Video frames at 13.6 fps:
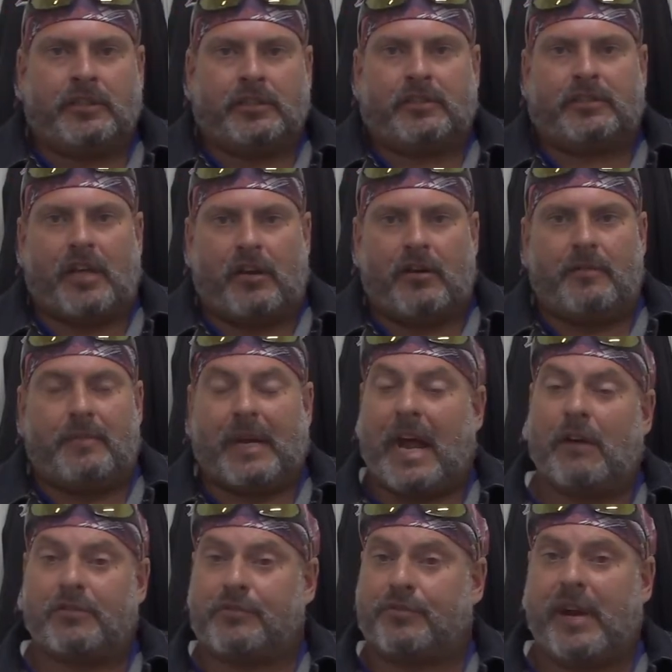So, but
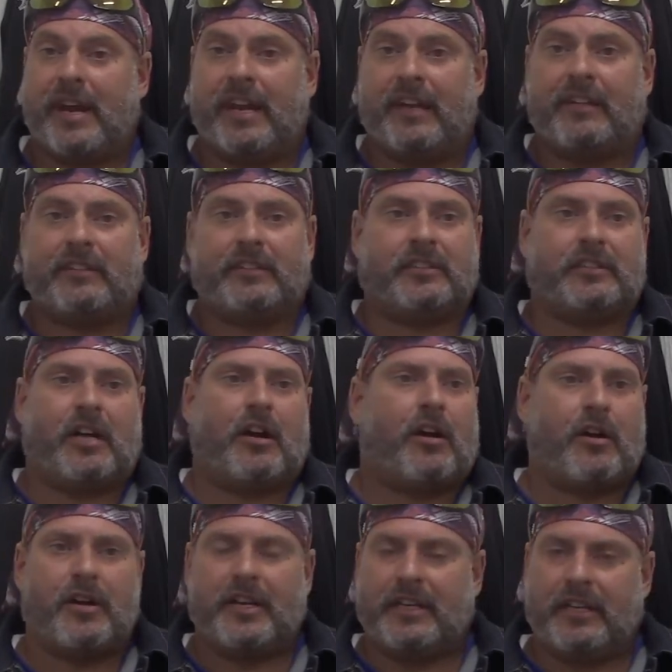I was ready, and I
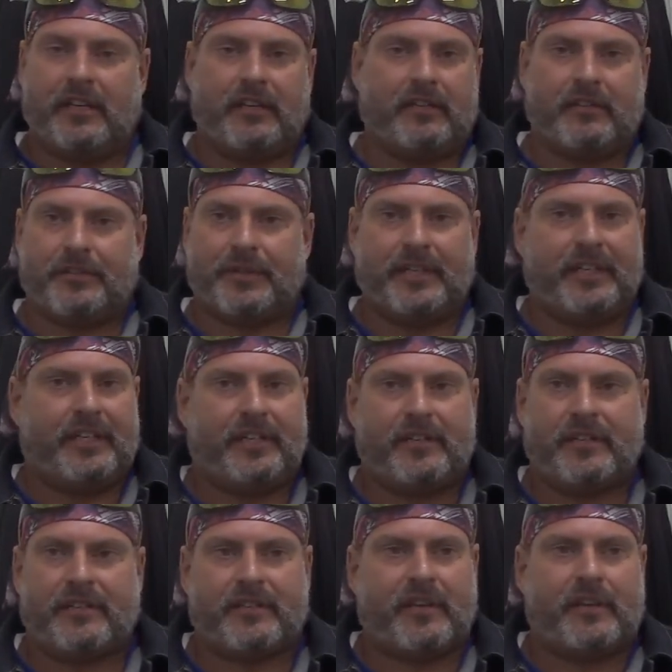already did three
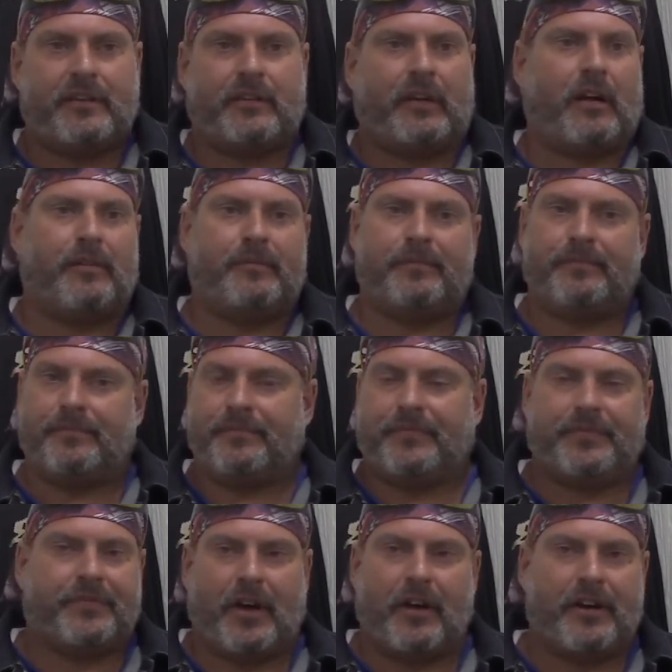years, so I
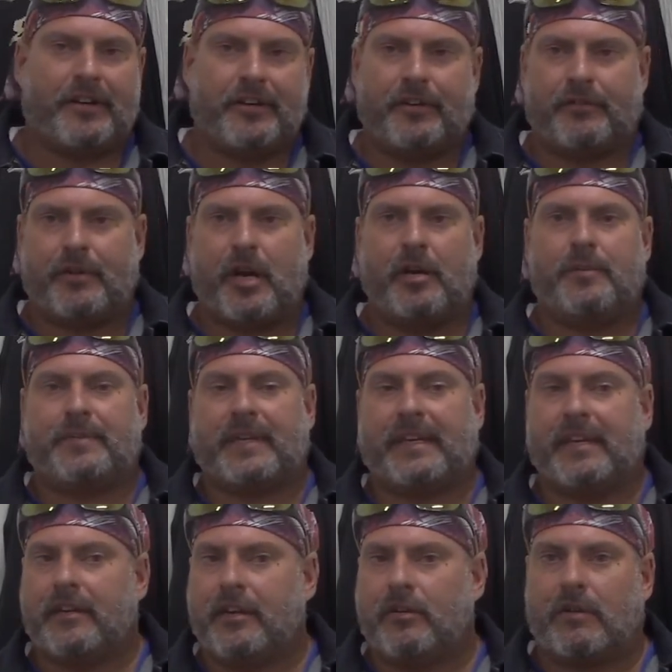thought I knew the ropes. I
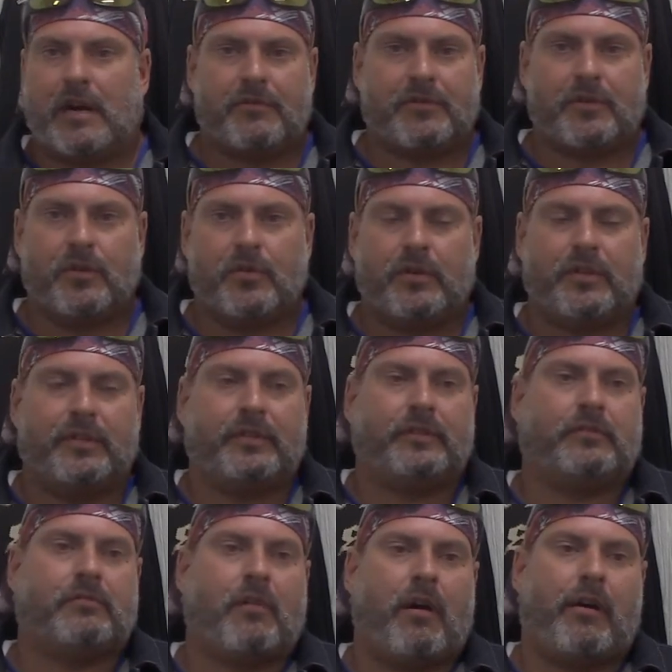didn't know where I was going,
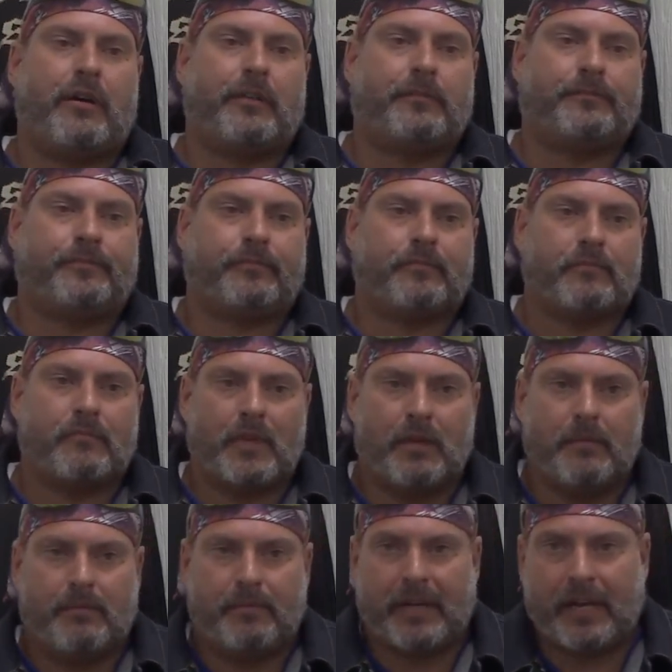um,
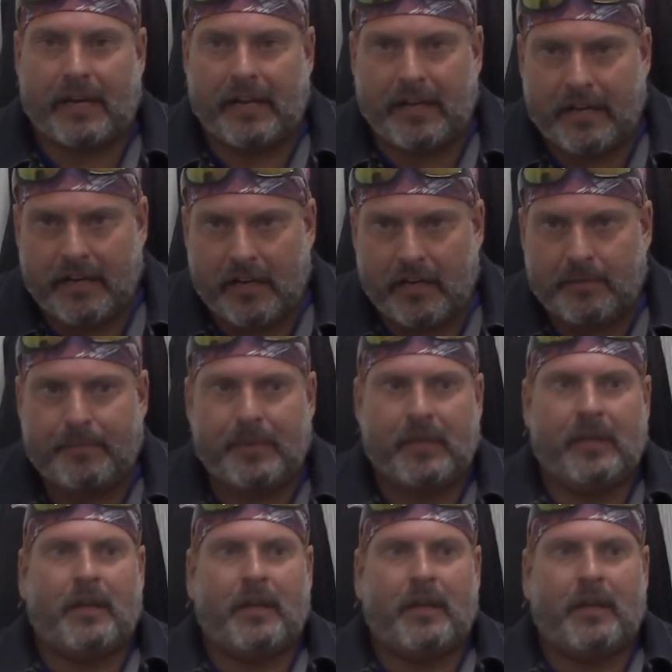but I ended up